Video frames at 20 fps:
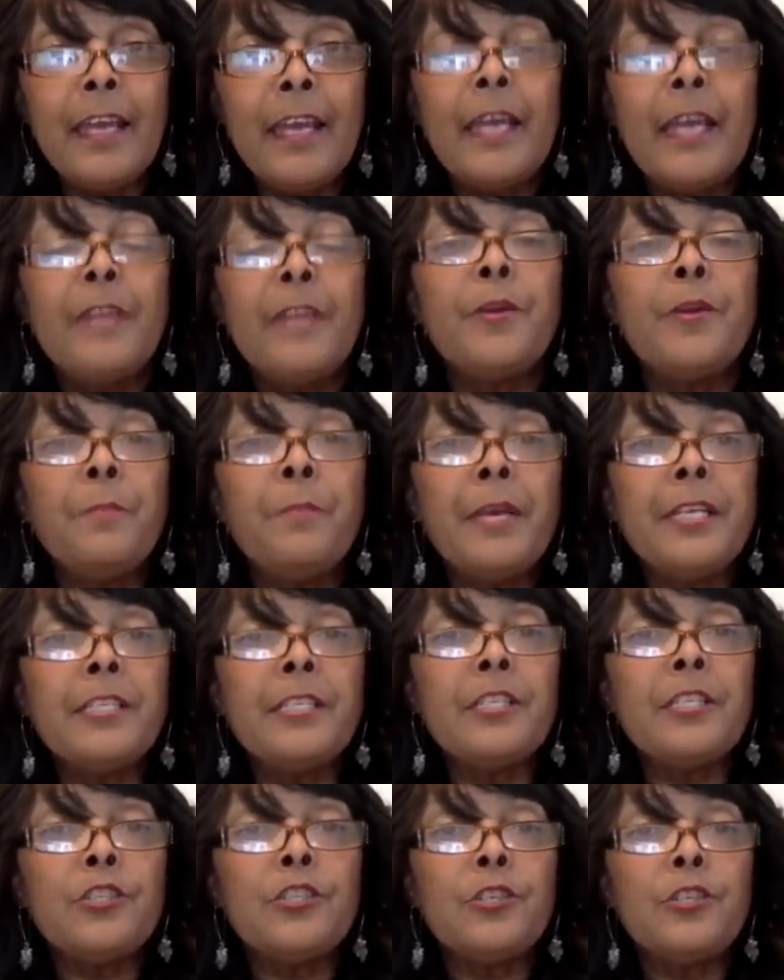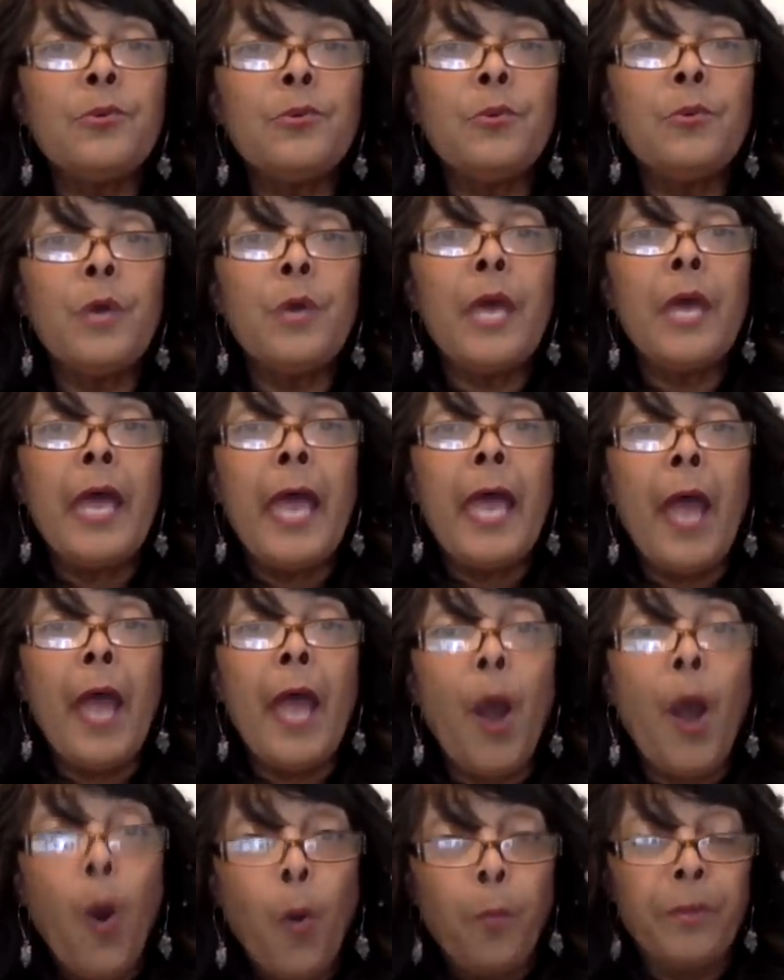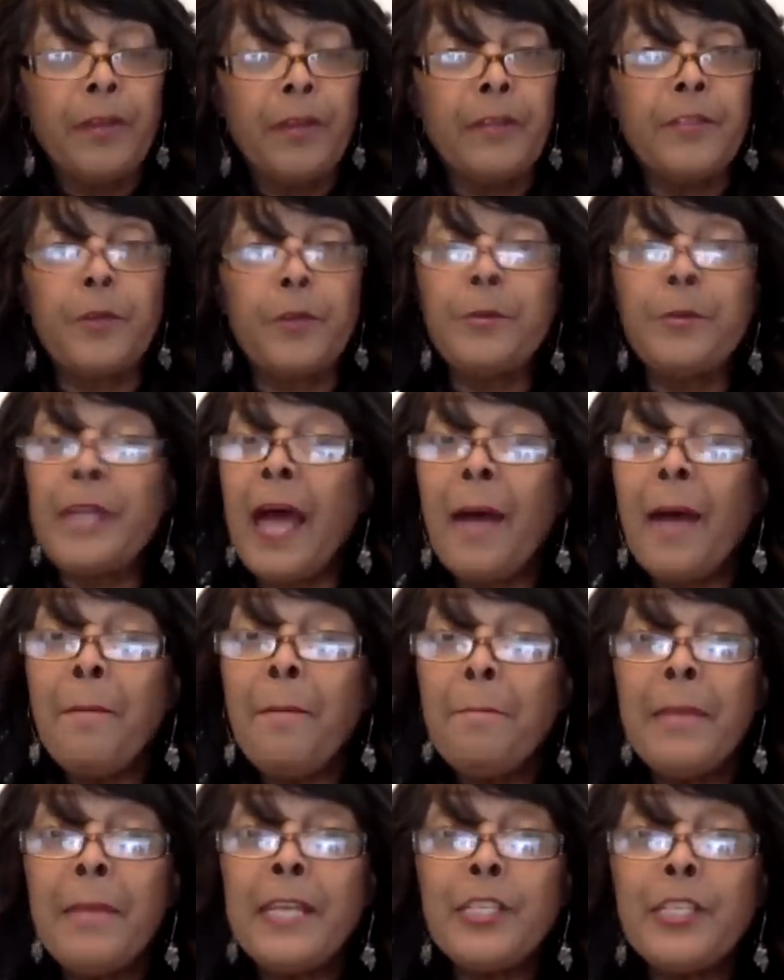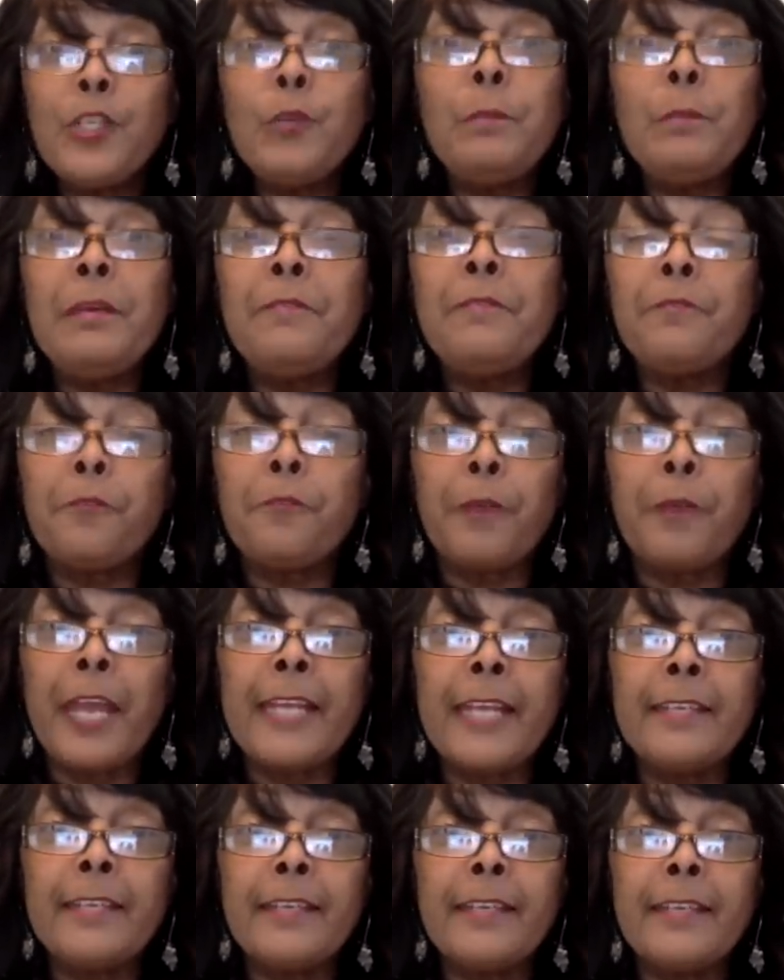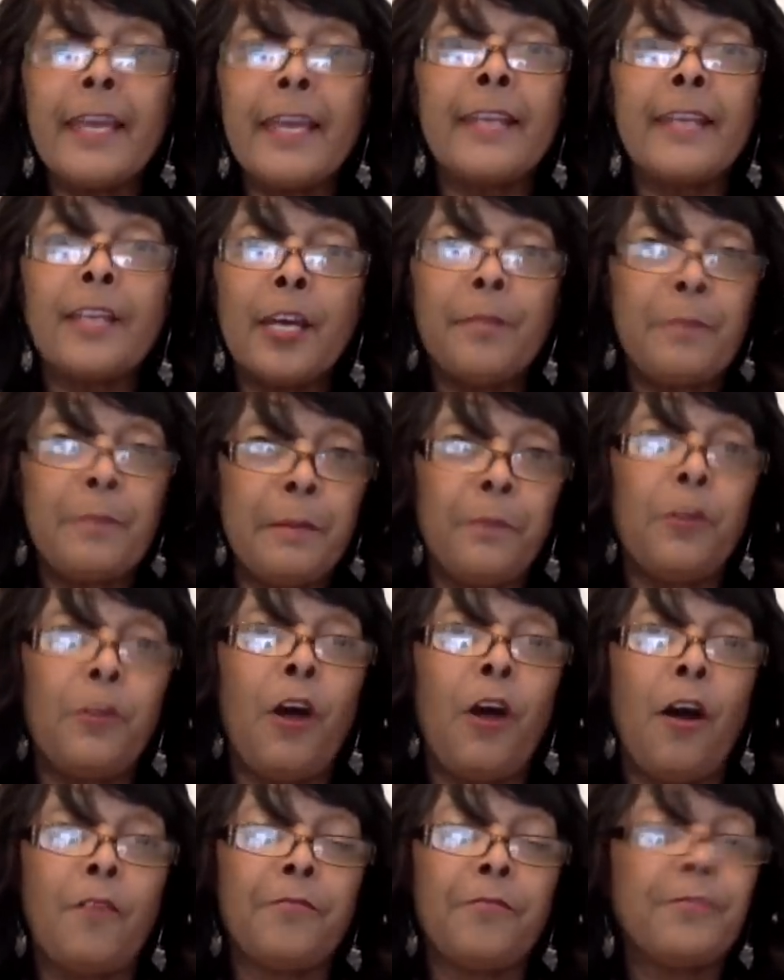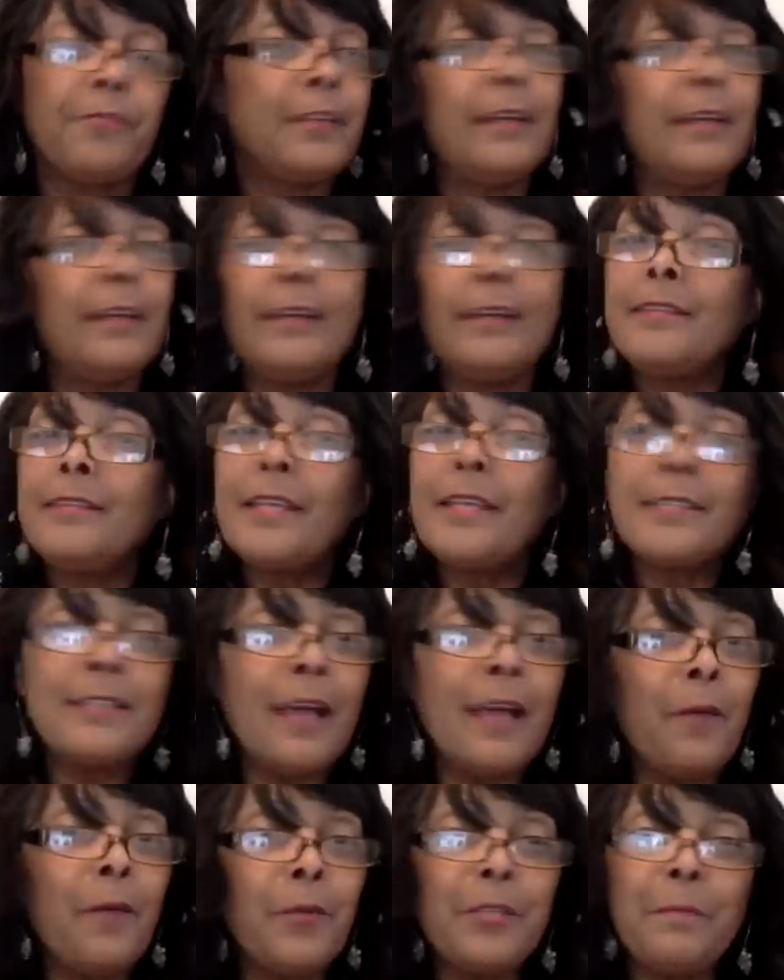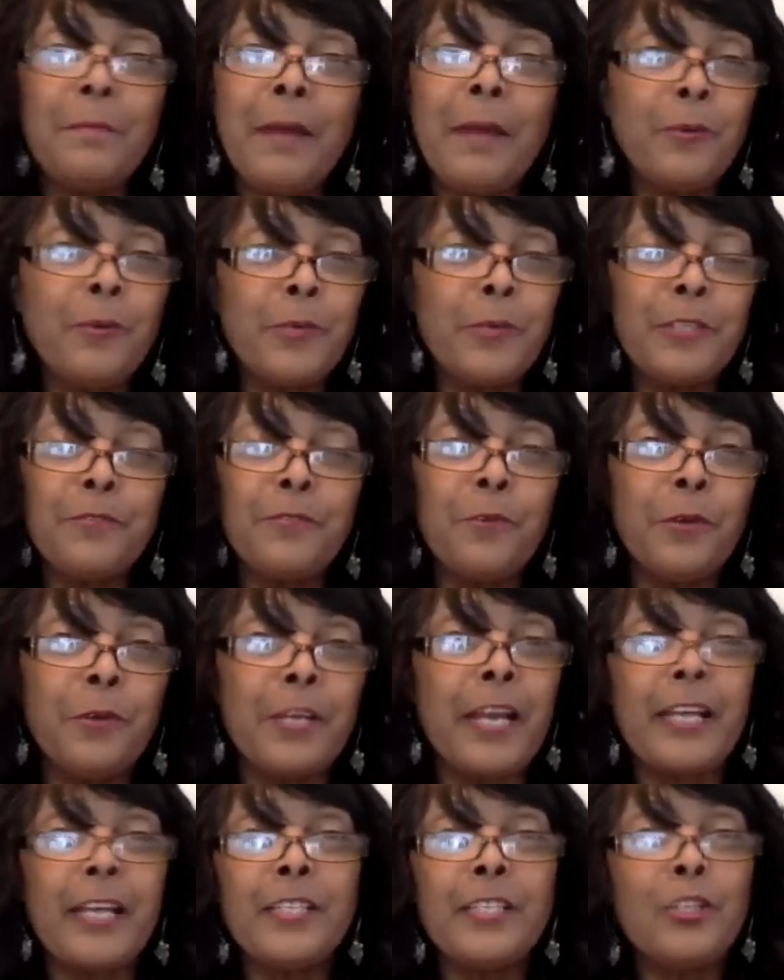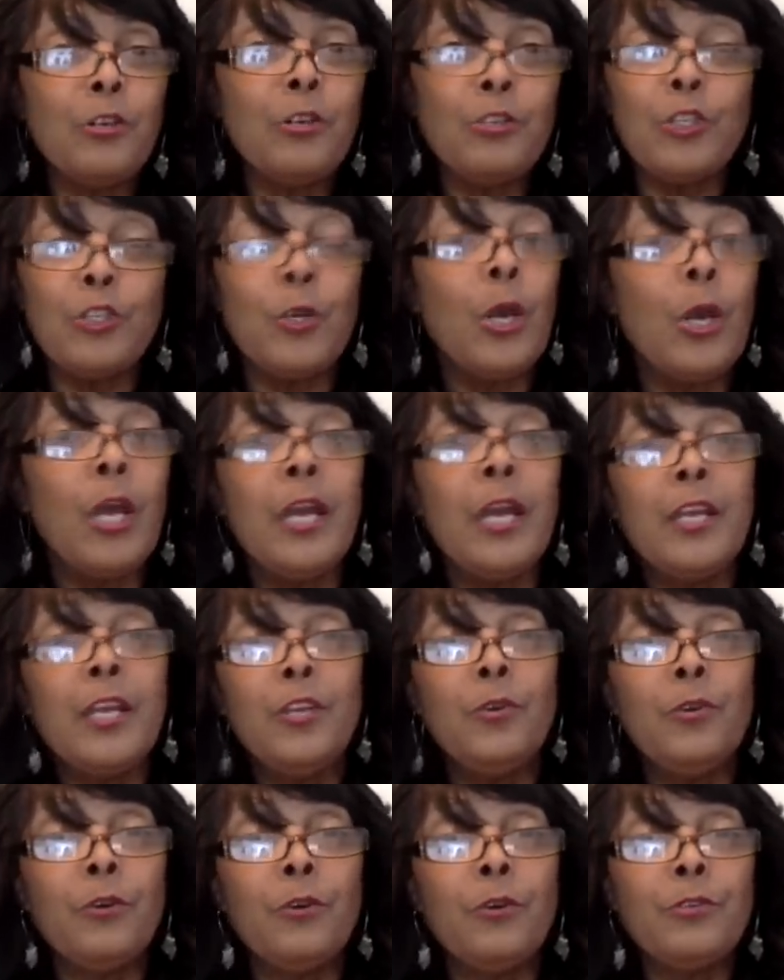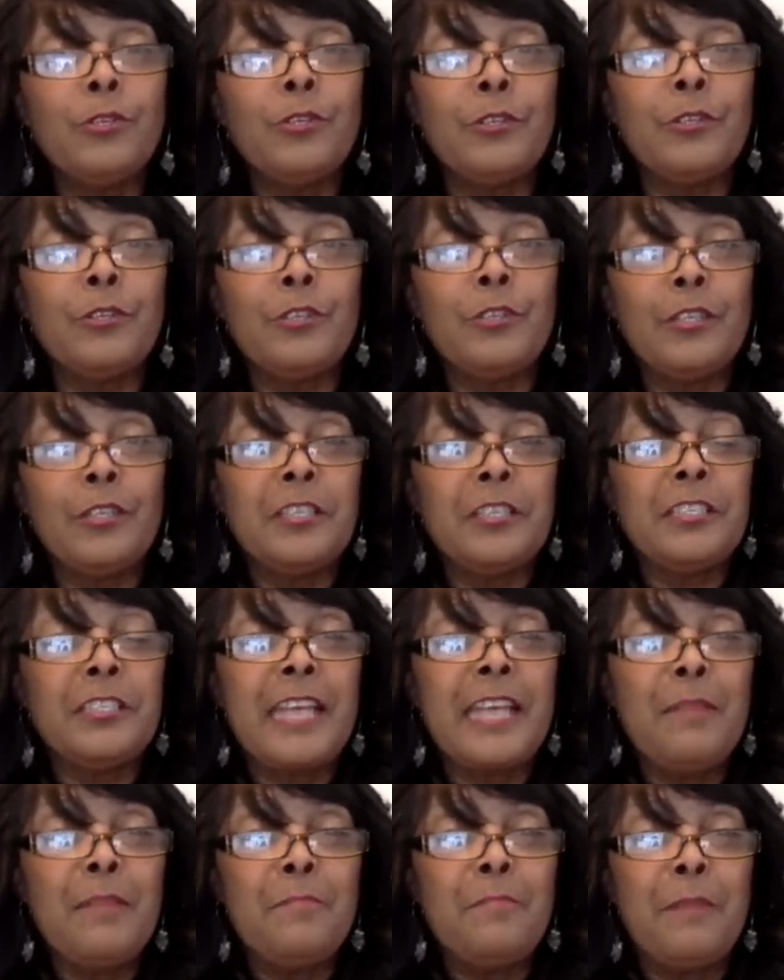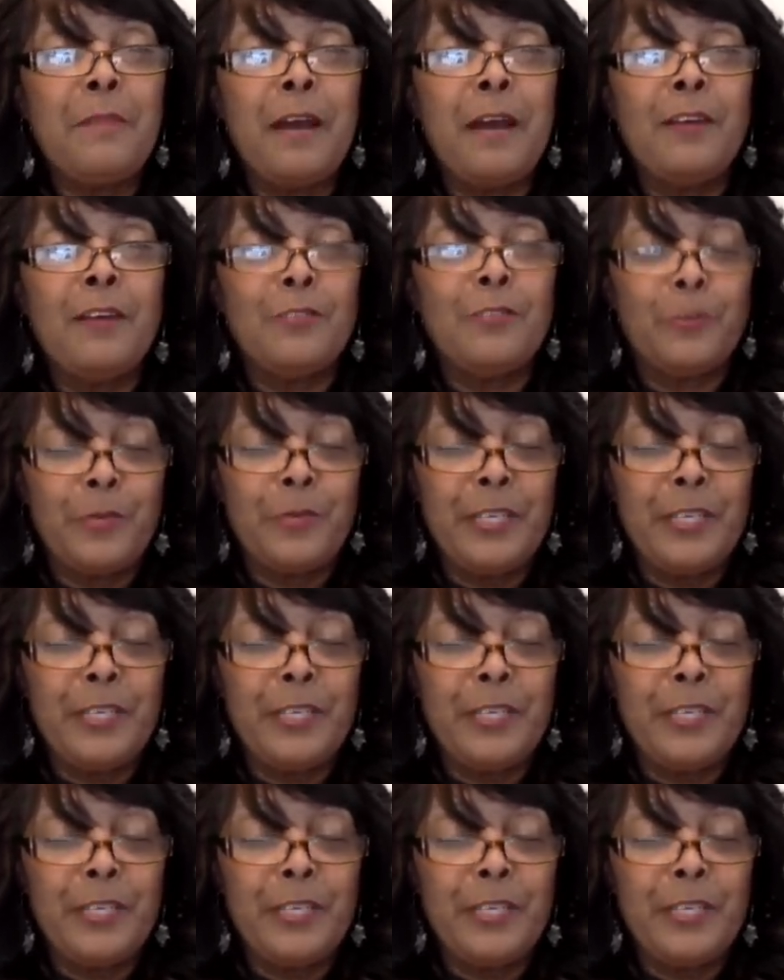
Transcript: They're meant to help. They're not meant to befriend and cut people off. That's not what the boundary is for. Like I told you, you go to the state boundary,